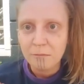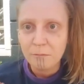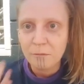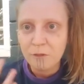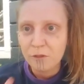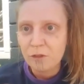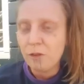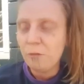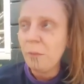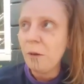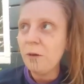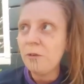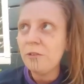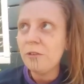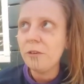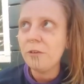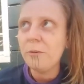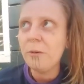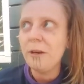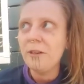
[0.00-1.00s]
just post
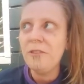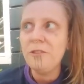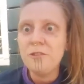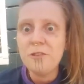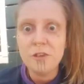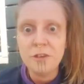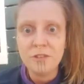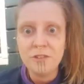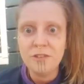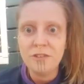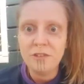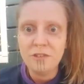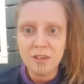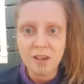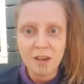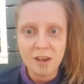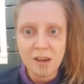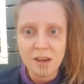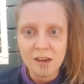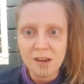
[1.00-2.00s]
your questions
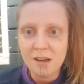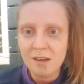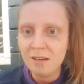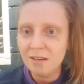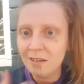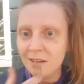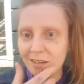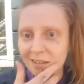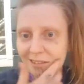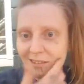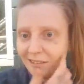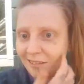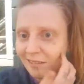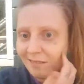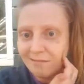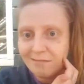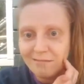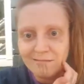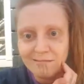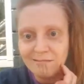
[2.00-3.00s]

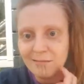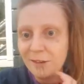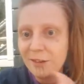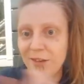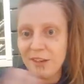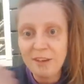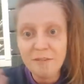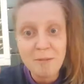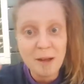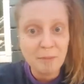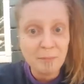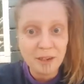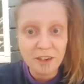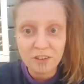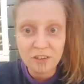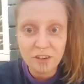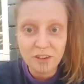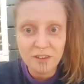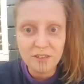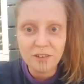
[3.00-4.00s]
underneath my
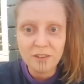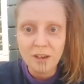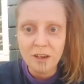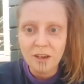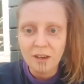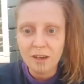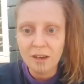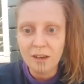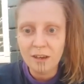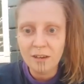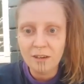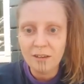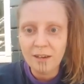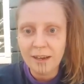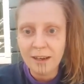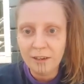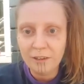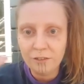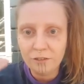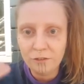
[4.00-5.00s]
pictures, and
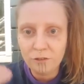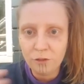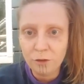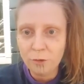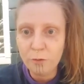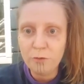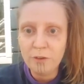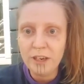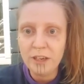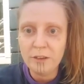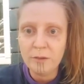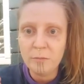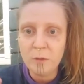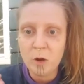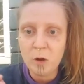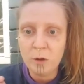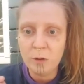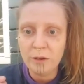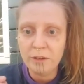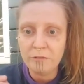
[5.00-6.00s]
I do read them
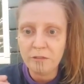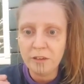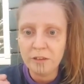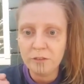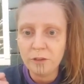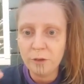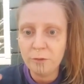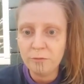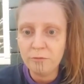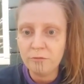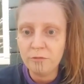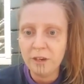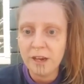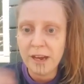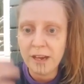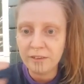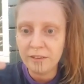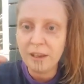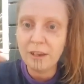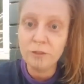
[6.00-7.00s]
all. If I don't
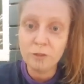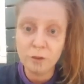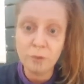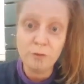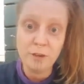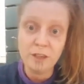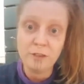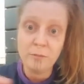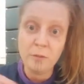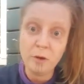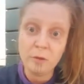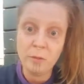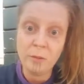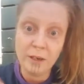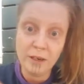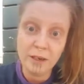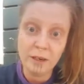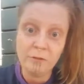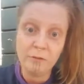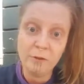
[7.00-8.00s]
react, I do read them all,
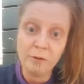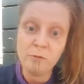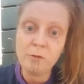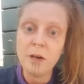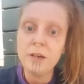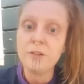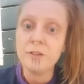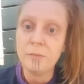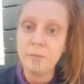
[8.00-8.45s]
and I will write them